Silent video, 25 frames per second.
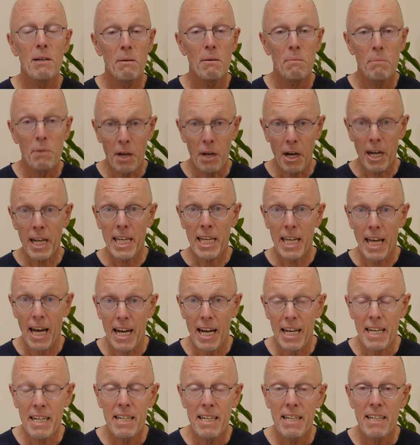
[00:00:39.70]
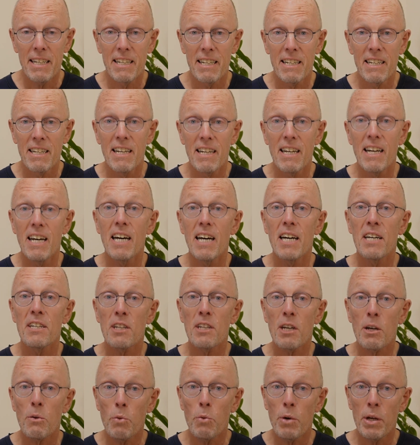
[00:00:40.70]
But I can, and
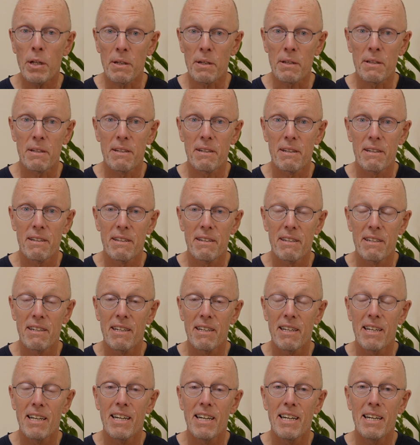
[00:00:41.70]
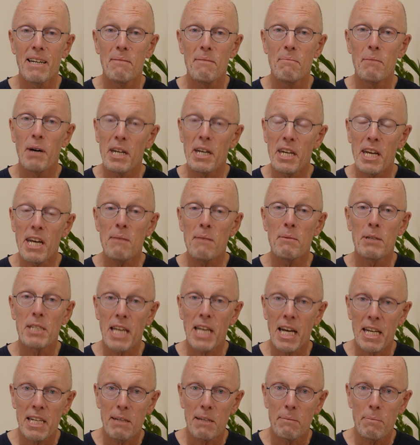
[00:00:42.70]
I will. My name is
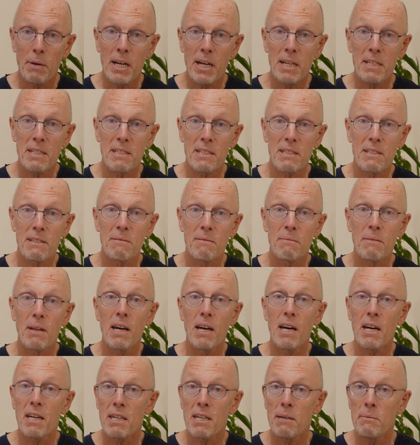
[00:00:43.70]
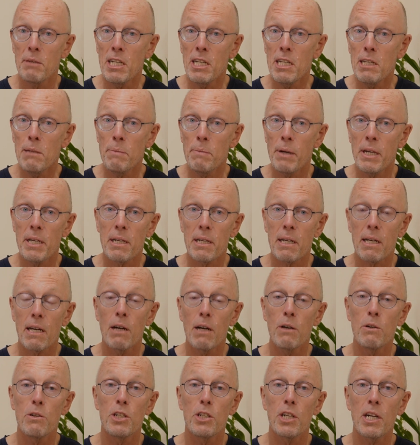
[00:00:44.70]
Andy Betts, and I'm an independent
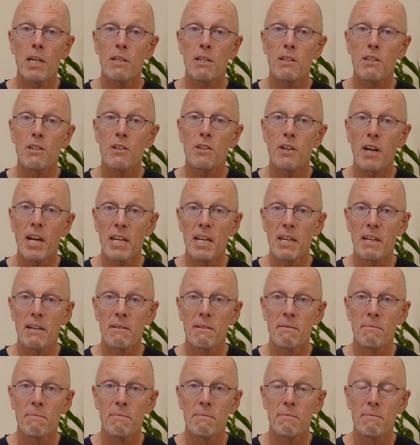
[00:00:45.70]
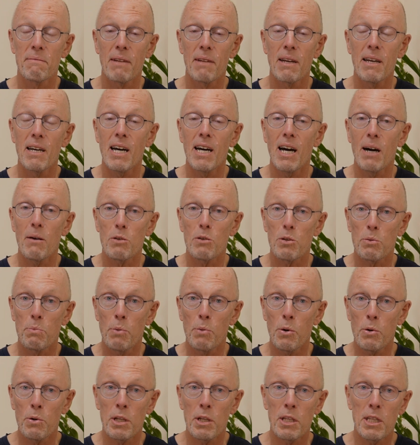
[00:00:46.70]
coach and trainer. I was
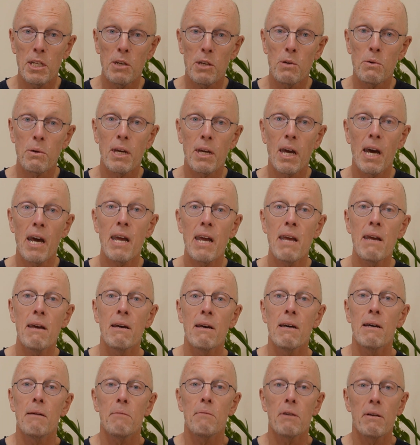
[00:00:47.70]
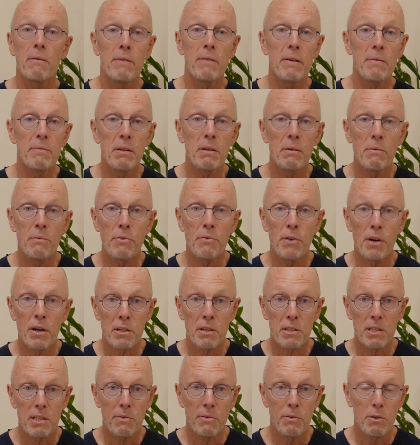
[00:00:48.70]
born in the UK, but have lived in
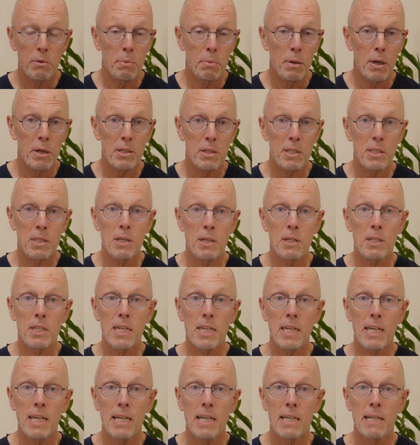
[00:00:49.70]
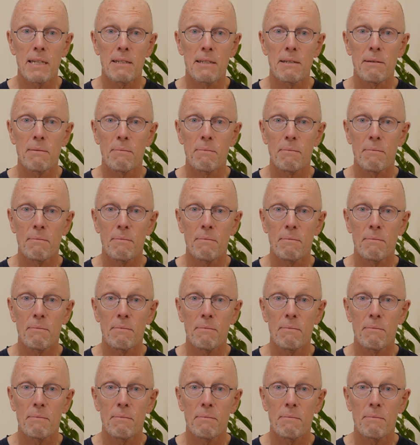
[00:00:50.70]
France for the past 30 years.